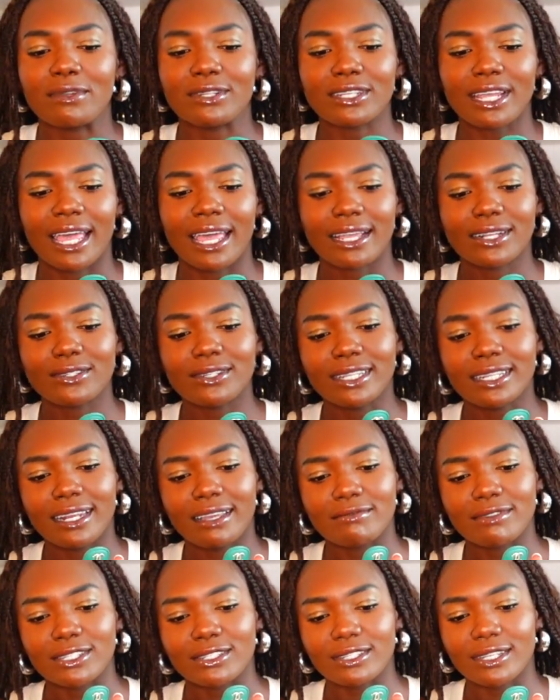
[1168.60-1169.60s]
which I actually
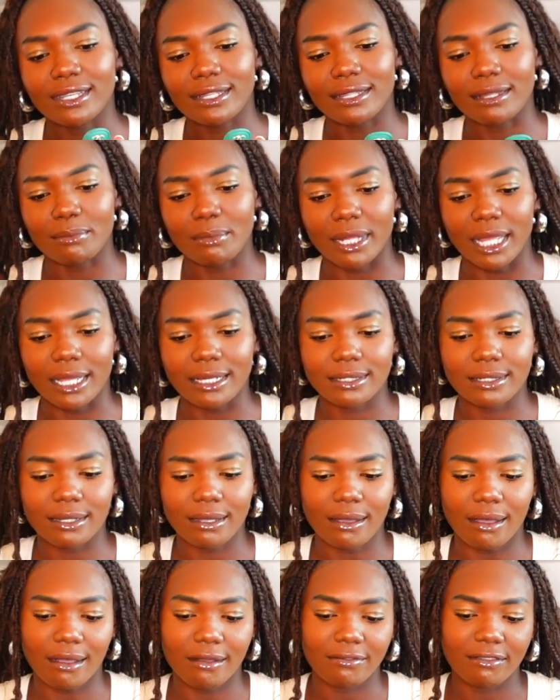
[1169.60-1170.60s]
never took the
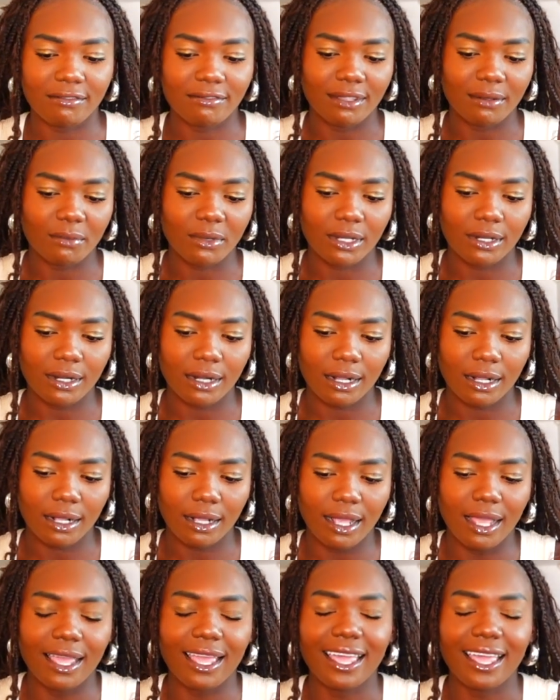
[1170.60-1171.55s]
plastic off of the mirror.